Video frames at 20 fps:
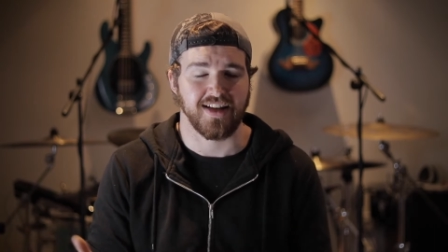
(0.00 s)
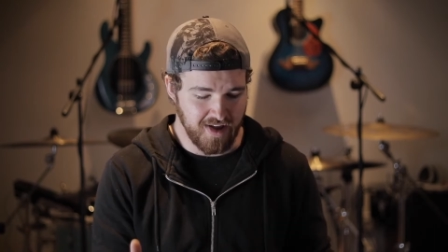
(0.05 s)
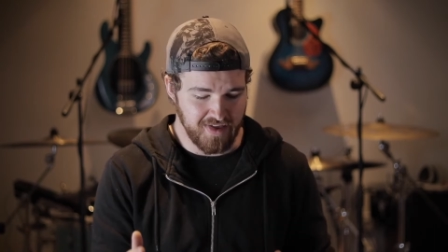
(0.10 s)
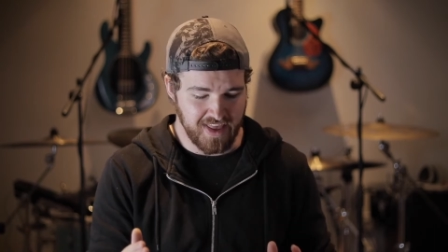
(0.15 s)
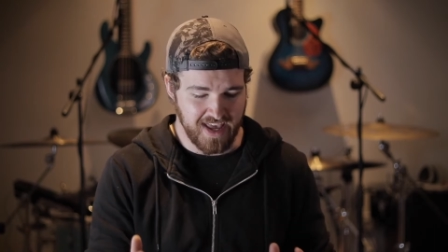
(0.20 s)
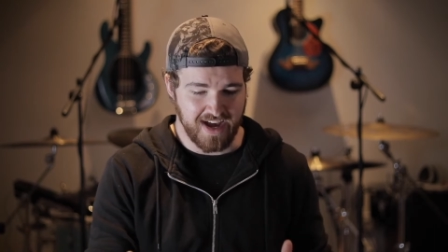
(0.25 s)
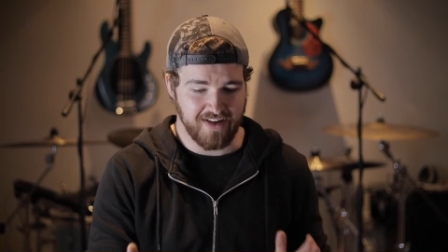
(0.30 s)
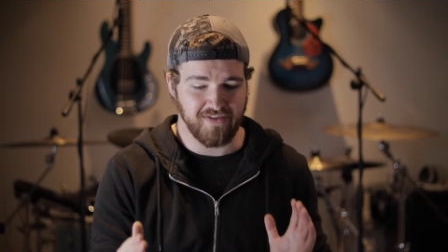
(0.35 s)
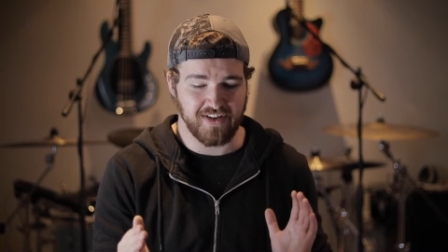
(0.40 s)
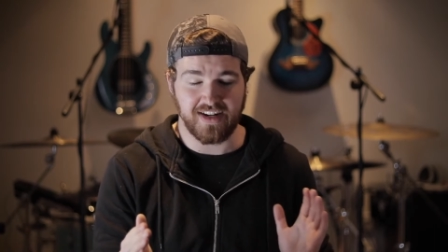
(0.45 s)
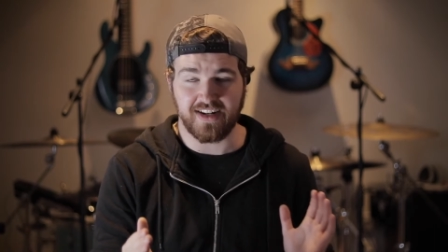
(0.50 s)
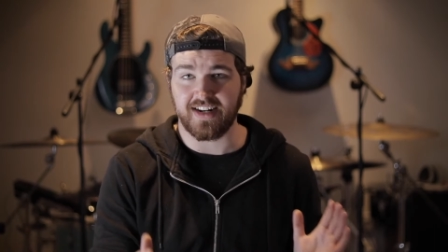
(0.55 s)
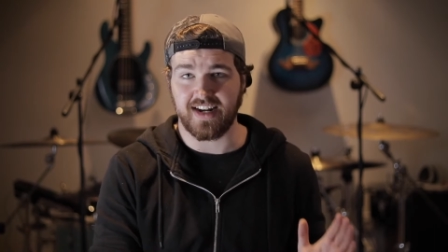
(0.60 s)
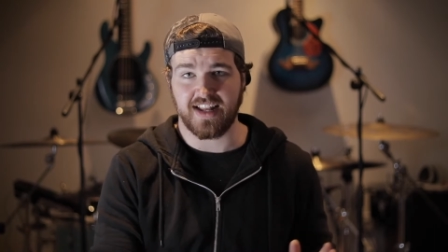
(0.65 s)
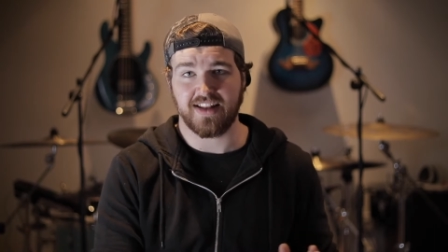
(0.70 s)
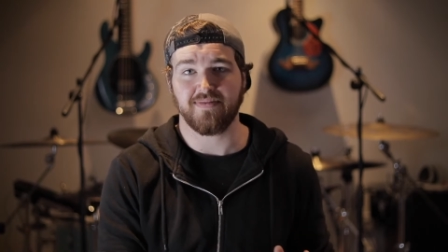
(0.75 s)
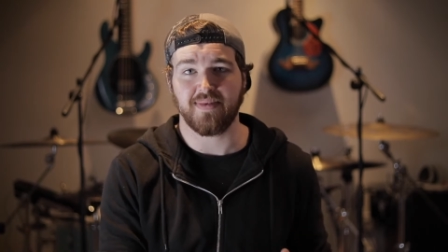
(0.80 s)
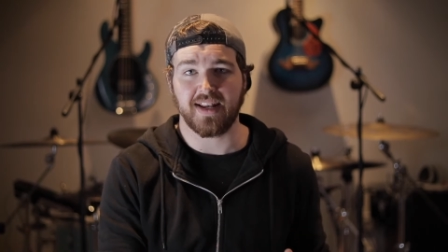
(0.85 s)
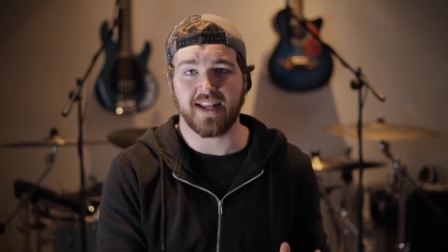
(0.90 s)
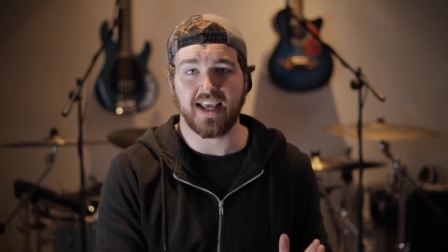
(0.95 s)
I, they have a little
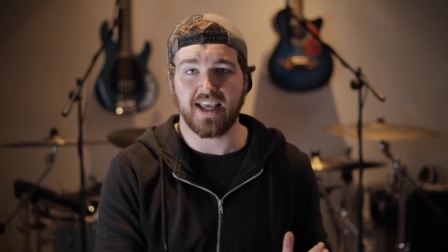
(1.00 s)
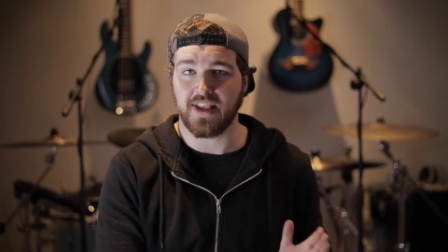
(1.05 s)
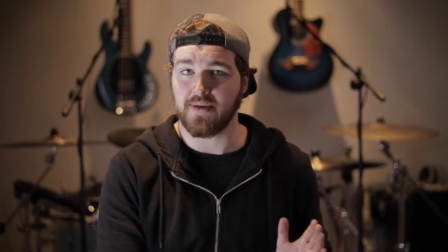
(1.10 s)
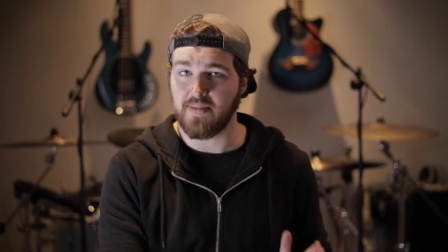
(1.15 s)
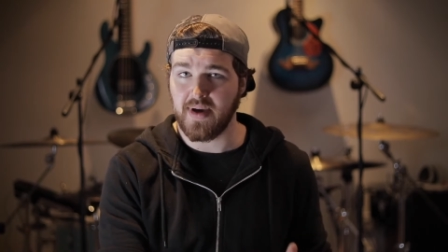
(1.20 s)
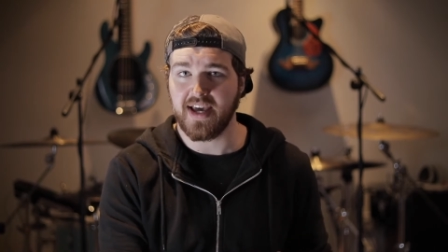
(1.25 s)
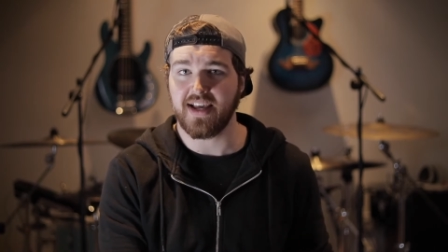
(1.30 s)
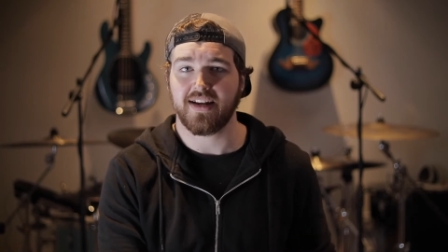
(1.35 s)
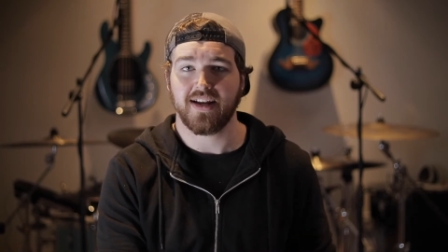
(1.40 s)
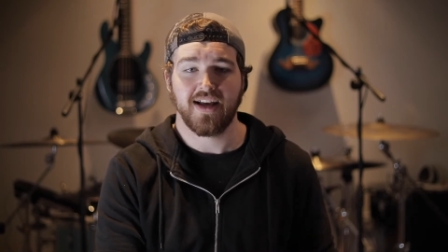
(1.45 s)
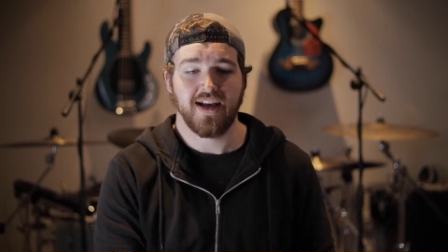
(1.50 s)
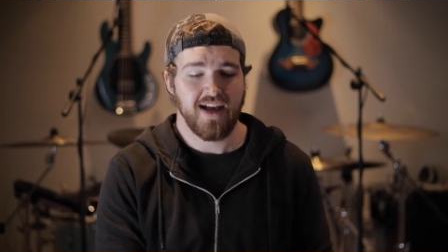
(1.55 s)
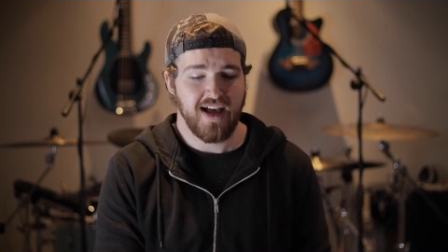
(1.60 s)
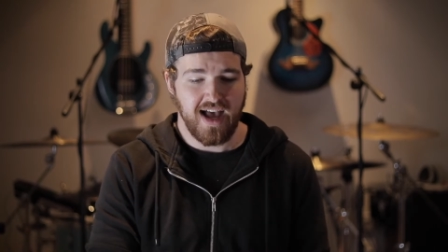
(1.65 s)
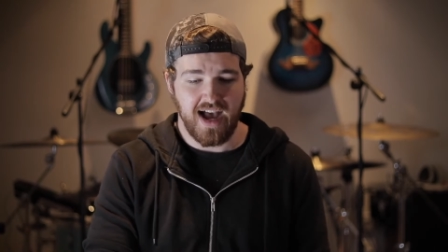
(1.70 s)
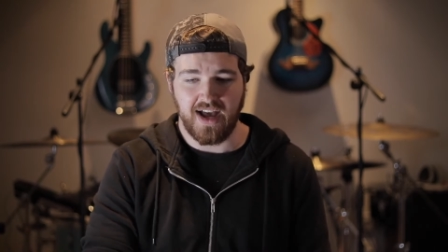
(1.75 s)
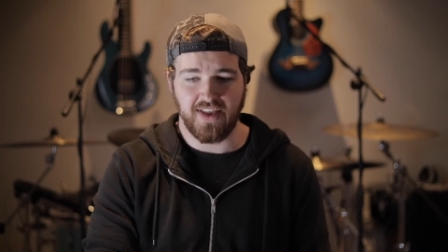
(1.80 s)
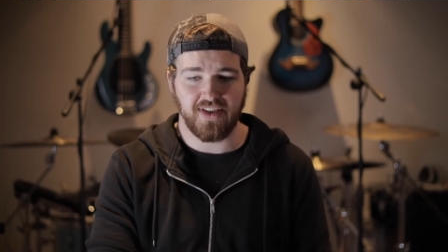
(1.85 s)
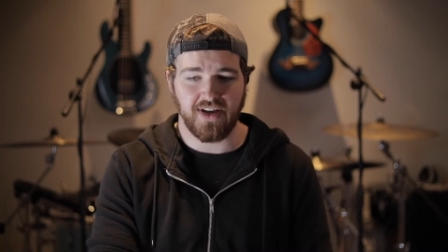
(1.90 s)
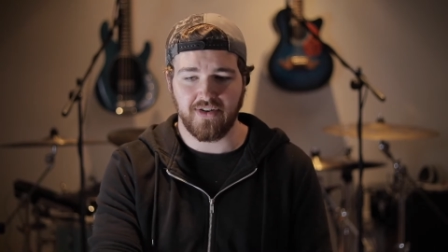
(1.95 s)
S P D in the pit,
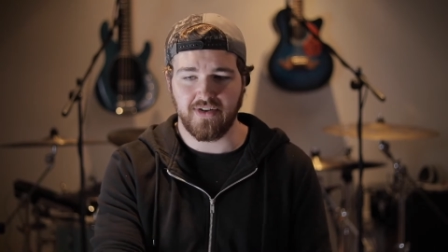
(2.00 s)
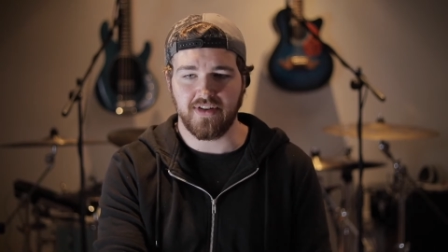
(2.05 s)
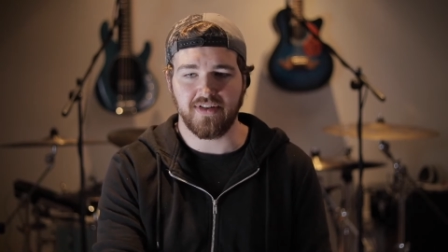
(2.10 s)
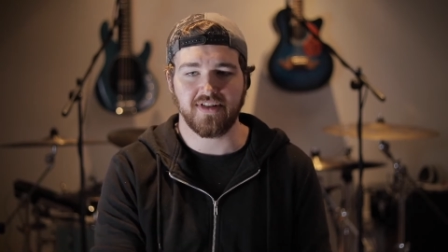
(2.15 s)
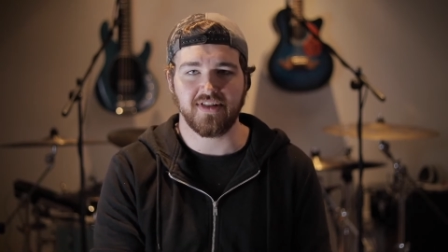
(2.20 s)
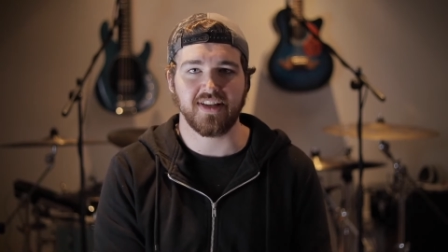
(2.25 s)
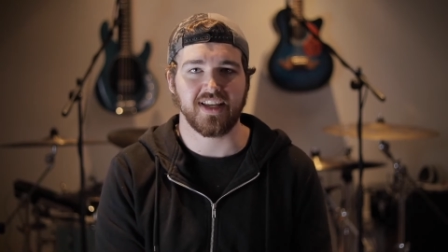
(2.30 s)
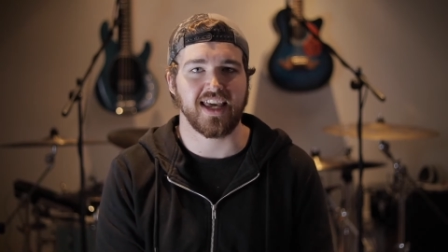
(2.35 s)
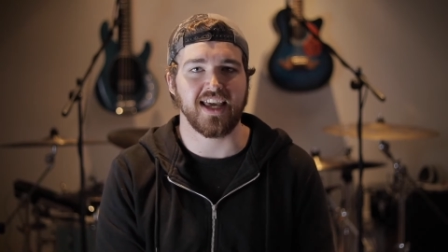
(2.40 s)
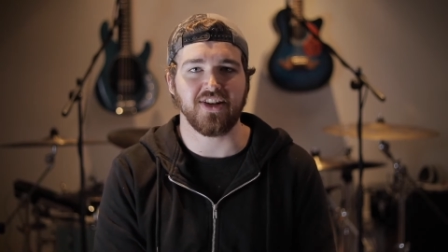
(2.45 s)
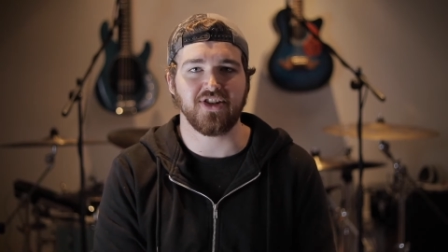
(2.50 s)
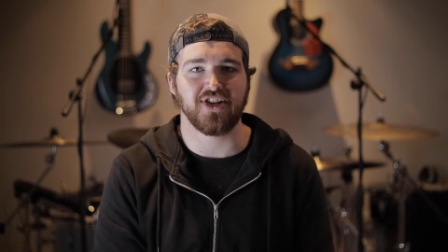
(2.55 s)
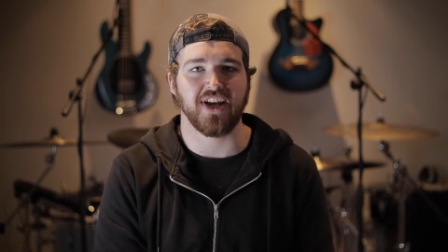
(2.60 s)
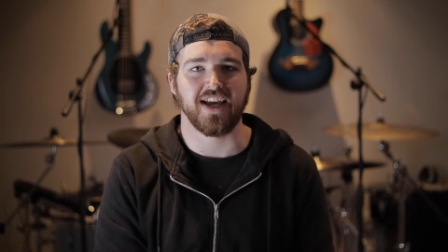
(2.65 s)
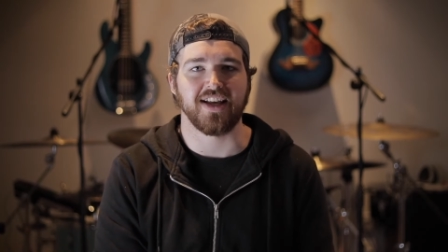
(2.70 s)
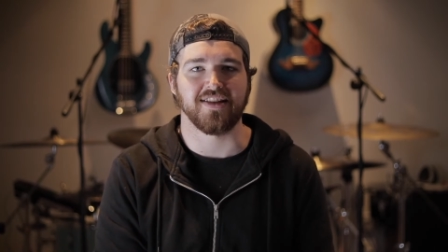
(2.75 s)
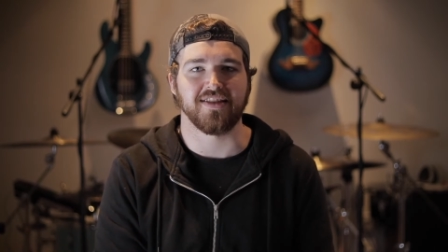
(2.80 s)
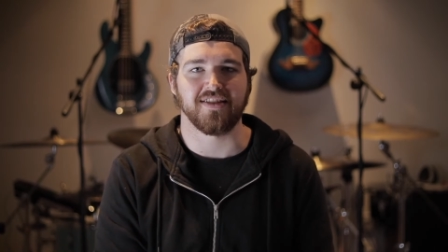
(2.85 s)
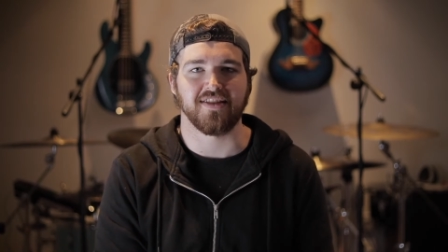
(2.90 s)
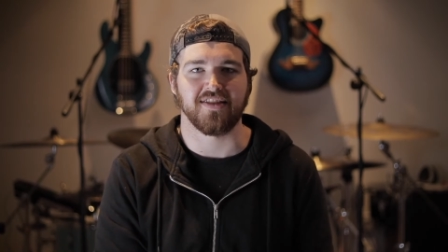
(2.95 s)
and they were using the kit
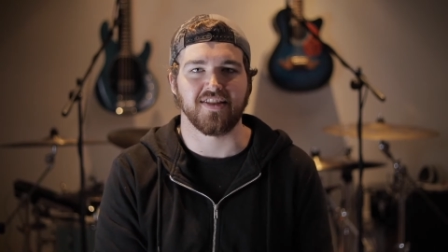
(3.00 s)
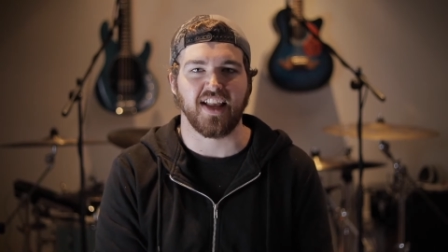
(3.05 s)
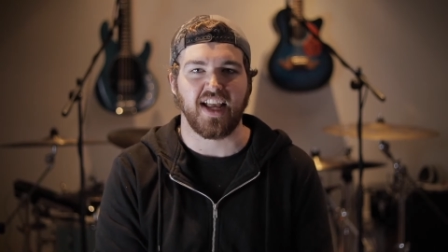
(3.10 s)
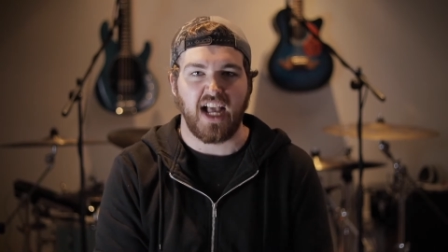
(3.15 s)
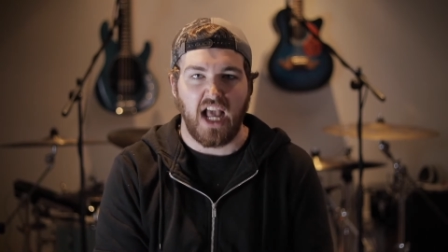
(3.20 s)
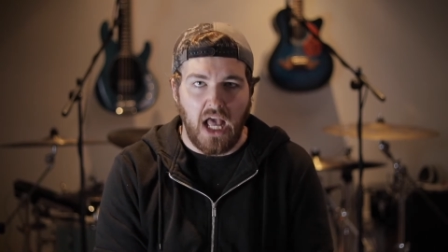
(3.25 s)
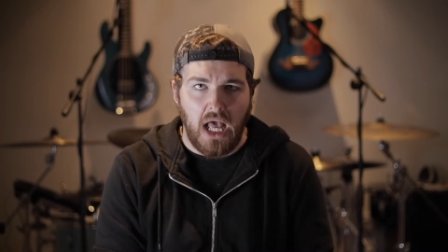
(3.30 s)
chains, and it's like,